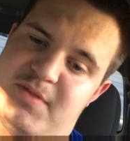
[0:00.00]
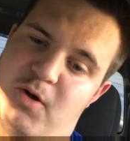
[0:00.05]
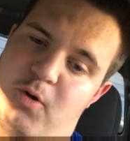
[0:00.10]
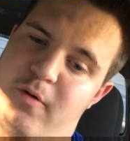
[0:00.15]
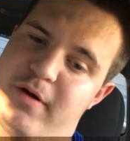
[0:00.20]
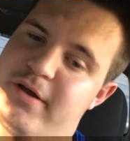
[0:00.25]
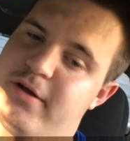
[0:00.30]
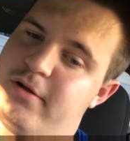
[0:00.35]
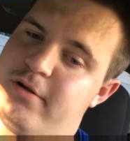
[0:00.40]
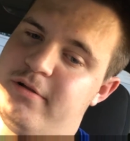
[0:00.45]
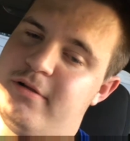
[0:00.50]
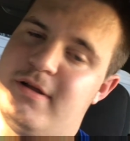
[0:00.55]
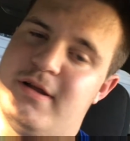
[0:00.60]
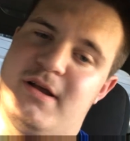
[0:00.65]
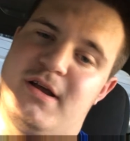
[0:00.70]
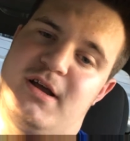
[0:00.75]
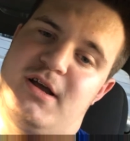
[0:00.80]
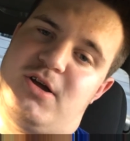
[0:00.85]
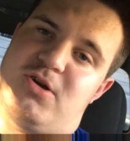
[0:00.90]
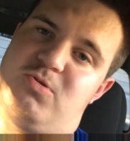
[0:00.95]
oil,
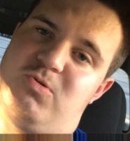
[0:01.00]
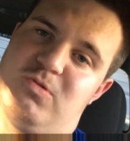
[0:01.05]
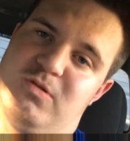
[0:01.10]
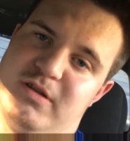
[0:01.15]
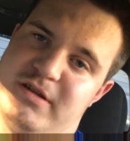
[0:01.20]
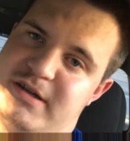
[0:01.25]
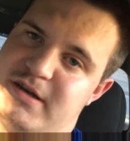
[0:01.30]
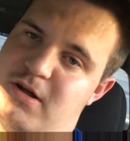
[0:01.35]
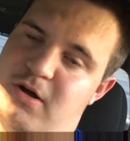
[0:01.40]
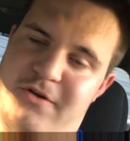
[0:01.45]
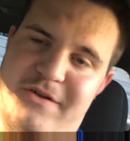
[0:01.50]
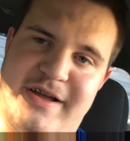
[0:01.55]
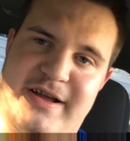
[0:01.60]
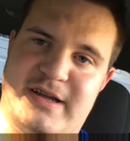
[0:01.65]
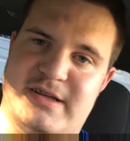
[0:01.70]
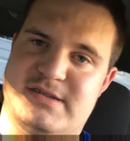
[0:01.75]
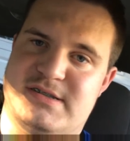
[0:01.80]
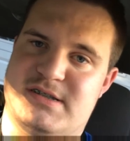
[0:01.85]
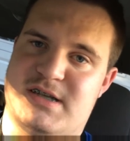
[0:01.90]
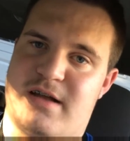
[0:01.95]
coolant, all that
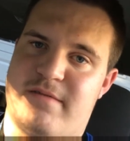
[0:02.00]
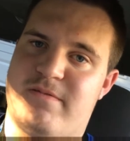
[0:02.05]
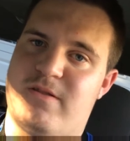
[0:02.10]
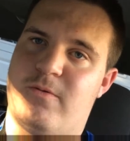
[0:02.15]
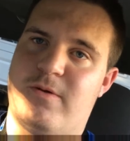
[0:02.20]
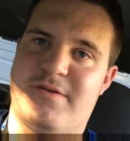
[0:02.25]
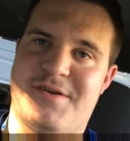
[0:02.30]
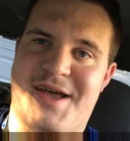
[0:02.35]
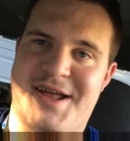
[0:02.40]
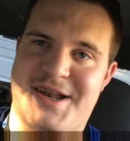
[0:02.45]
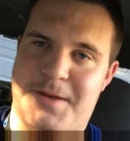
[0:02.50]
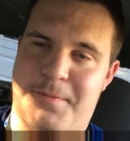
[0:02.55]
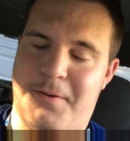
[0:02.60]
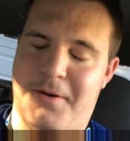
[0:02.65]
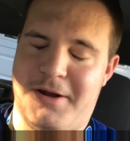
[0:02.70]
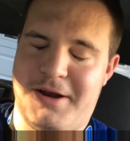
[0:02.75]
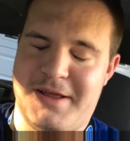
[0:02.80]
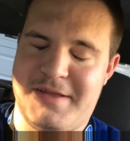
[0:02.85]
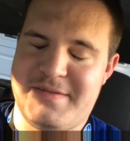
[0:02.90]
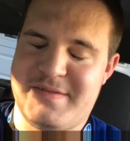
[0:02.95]
good stuff that we've had to
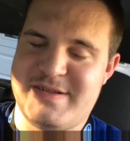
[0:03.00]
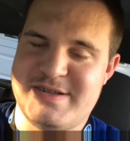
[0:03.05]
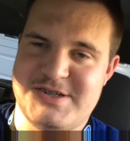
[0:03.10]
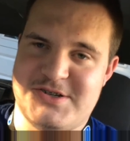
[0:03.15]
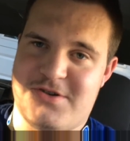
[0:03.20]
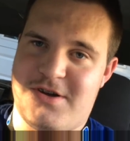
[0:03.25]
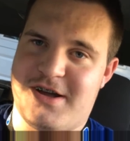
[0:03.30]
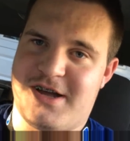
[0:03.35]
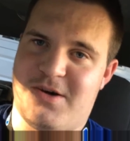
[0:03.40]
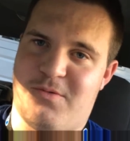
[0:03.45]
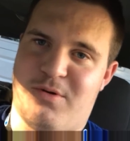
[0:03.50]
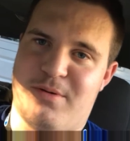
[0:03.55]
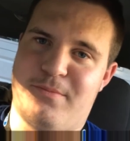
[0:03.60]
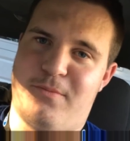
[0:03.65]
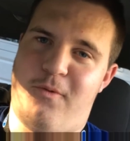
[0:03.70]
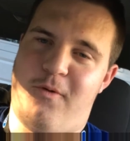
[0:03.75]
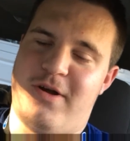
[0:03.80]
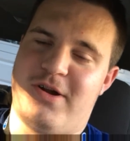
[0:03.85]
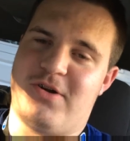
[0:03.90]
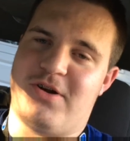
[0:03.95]
put in this truck at one
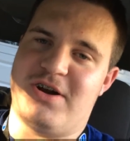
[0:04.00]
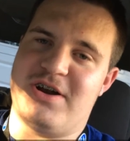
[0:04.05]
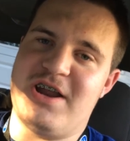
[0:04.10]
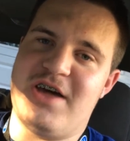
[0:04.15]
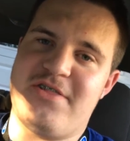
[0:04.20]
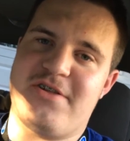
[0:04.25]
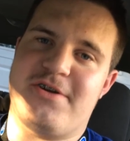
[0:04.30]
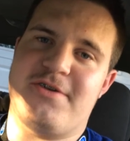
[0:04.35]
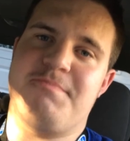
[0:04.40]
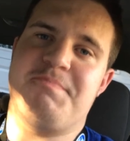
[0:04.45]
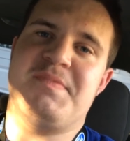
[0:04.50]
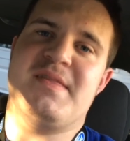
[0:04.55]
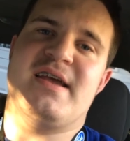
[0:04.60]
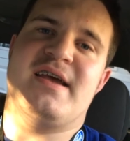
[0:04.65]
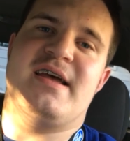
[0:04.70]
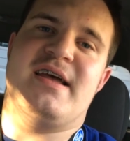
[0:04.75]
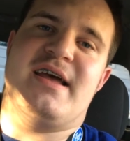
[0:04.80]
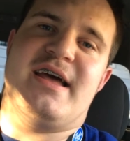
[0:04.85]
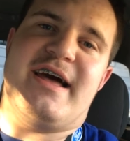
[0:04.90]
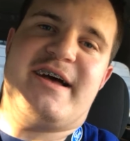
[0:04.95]
point or another
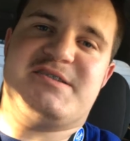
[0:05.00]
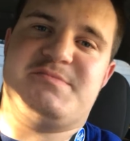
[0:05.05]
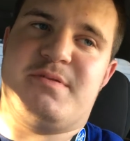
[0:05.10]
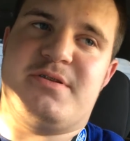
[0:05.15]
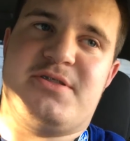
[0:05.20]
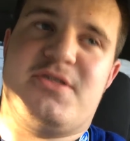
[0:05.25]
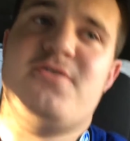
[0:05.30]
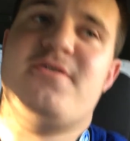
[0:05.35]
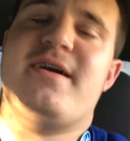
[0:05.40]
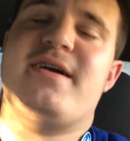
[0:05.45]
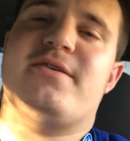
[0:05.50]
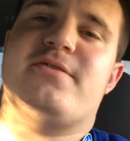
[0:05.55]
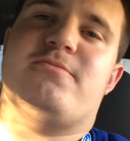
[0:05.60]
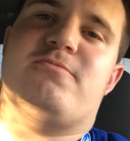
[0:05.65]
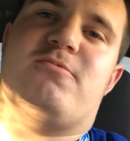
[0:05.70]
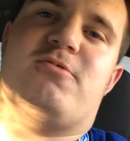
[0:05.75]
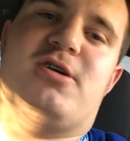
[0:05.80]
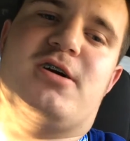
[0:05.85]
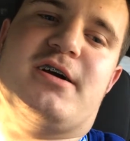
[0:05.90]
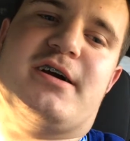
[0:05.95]
has been through their
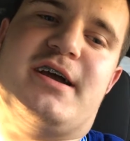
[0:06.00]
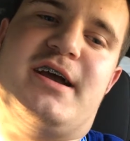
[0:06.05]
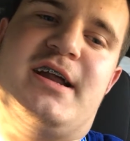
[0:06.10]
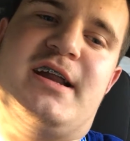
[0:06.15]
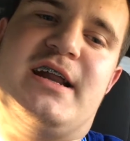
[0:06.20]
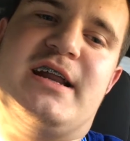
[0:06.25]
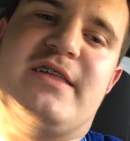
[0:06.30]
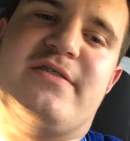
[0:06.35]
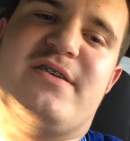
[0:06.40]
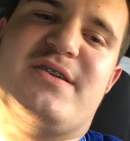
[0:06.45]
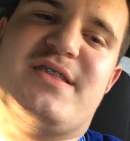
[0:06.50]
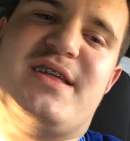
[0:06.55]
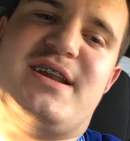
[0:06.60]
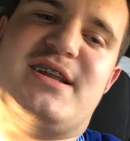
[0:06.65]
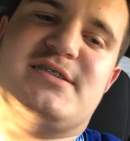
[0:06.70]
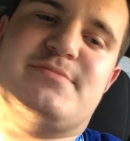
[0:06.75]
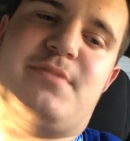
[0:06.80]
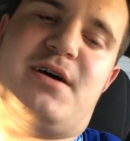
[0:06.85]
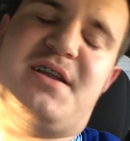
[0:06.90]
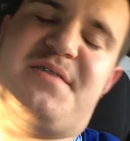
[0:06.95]
work. And anything that
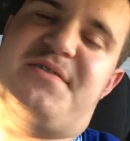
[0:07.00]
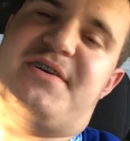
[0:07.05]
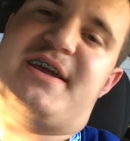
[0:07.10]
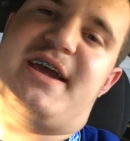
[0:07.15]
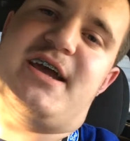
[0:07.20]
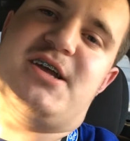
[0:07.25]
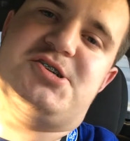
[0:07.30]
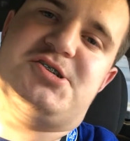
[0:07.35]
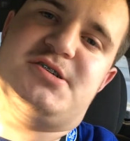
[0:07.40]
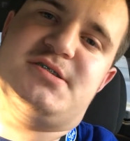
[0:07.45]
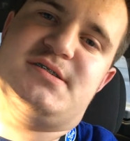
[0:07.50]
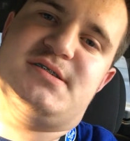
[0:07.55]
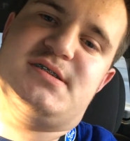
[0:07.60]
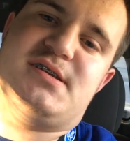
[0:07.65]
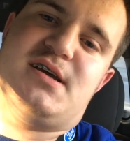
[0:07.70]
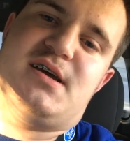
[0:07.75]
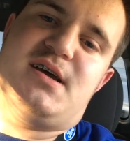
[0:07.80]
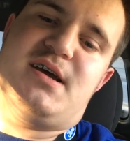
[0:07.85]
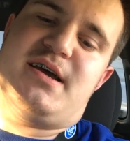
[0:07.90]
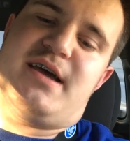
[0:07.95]
is modifications
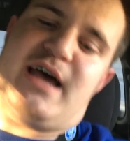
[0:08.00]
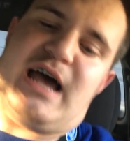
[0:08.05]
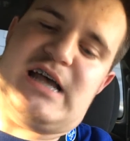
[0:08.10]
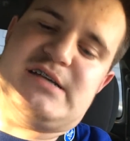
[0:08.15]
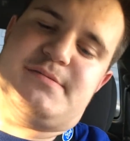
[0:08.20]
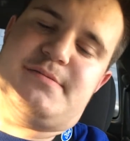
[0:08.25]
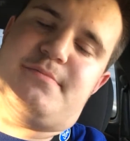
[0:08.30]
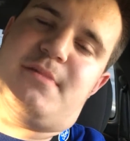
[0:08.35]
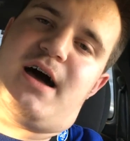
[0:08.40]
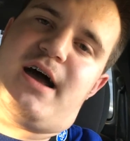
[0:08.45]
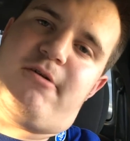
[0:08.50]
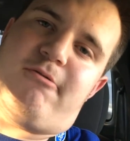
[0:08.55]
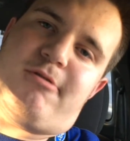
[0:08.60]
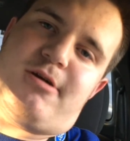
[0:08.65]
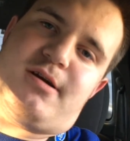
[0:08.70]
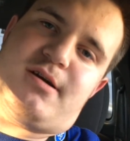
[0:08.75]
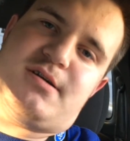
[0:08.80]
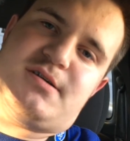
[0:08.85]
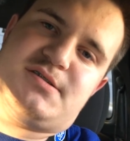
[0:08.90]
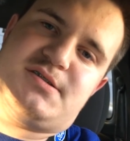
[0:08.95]
has been my
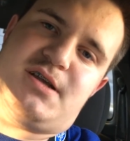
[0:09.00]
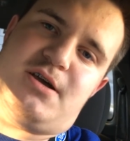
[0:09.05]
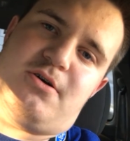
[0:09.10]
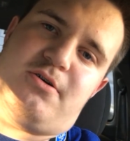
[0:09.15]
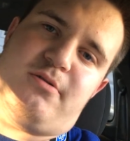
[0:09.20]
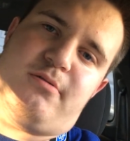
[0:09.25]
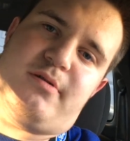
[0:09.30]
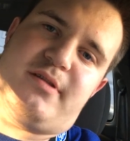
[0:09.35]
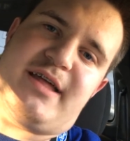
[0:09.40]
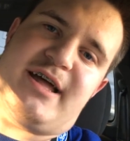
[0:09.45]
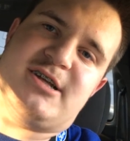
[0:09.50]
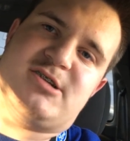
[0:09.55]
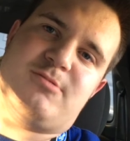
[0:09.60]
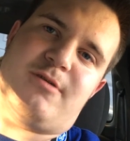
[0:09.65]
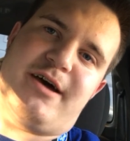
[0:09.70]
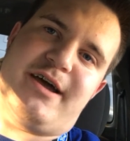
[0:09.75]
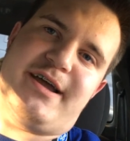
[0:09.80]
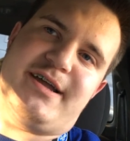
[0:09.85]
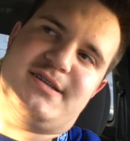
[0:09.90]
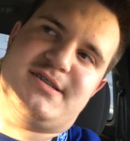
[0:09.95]
work. So that's
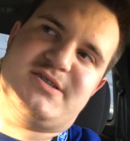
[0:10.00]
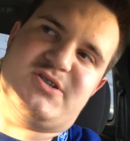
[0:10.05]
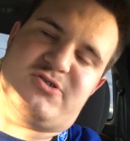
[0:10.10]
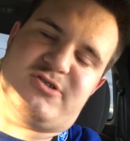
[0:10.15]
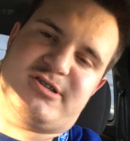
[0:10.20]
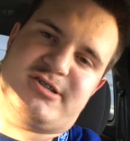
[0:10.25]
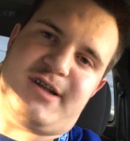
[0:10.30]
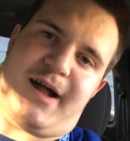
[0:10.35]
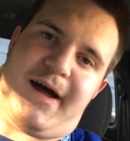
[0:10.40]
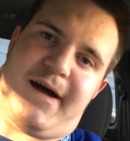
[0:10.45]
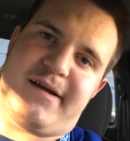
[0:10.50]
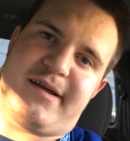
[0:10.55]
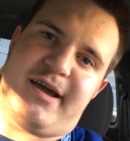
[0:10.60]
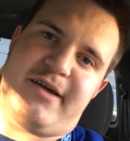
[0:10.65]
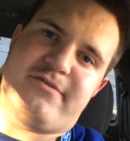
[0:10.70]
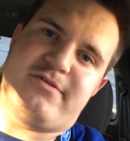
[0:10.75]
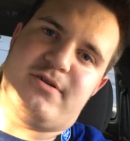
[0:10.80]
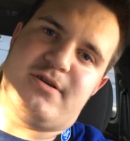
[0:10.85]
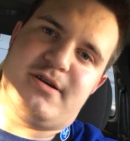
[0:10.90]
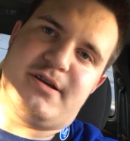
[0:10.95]
why it's still stock
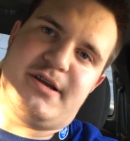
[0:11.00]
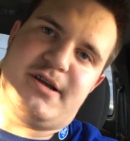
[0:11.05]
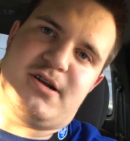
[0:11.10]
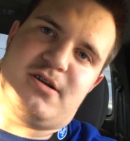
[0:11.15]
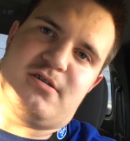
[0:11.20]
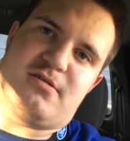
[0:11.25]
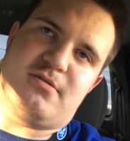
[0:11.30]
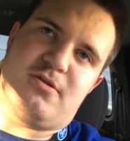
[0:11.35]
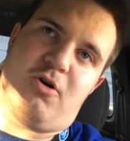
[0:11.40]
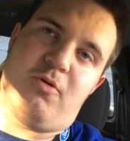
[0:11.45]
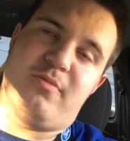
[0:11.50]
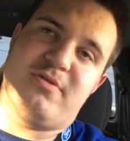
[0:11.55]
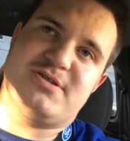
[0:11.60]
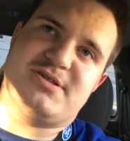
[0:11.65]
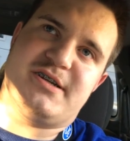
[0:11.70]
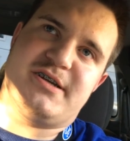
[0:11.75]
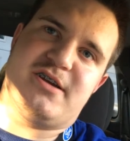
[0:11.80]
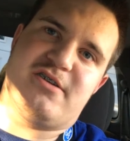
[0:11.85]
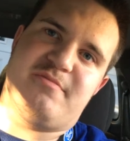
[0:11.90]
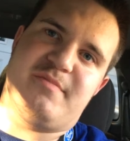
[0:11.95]
after a year, almost
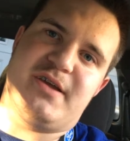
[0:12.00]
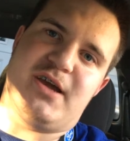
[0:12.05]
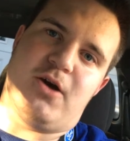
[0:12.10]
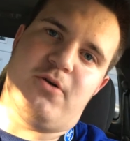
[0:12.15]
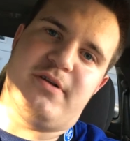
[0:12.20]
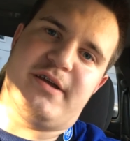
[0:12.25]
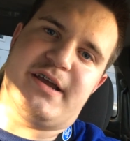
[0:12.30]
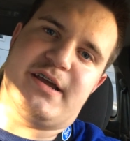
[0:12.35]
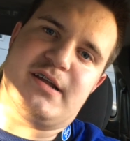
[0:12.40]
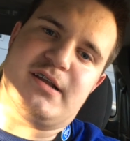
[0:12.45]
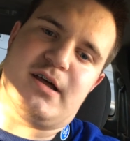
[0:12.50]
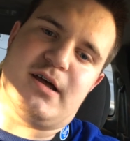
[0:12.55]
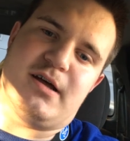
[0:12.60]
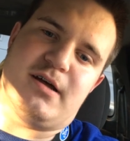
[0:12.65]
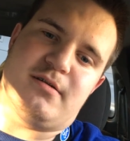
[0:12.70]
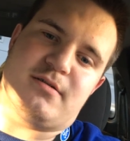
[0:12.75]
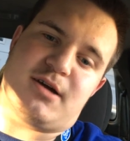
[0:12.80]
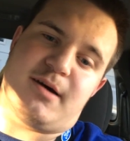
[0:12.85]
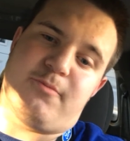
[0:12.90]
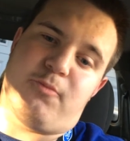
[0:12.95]
a year of me owning it,
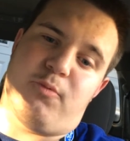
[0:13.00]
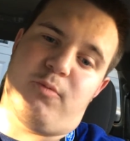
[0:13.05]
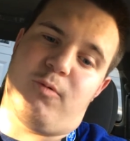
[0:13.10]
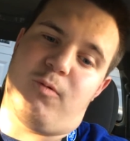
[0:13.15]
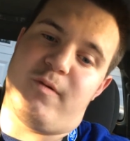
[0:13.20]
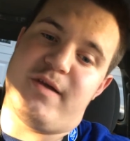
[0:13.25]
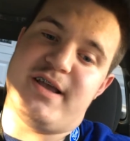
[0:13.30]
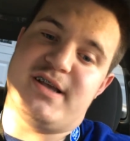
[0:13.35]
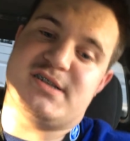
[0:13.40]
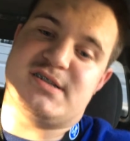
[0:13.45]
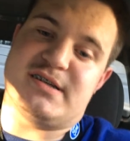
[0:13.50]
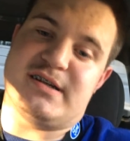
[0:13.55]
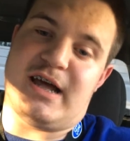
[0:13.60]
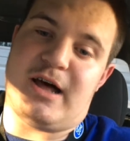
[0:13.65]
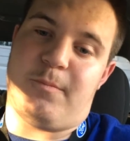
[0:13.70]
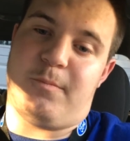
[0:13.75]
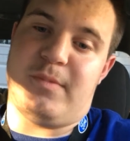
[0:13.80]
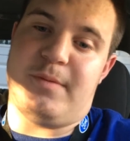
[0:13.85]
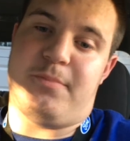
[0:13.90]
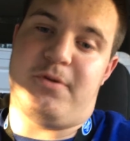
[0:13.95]
a couple more weeks, and
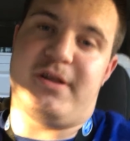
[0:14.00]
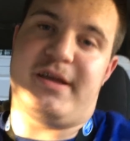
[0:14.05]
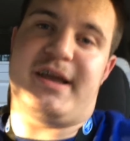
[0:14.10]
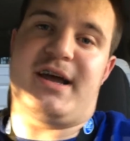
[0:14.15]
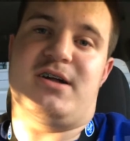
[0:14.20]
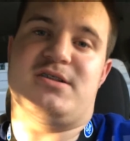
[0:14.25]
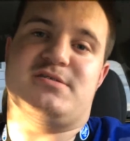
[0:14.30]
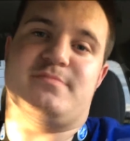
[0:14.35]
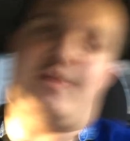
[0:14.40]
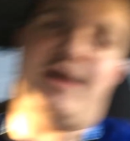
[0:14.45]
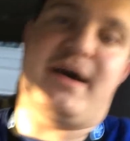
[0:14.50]
I'll be putting out to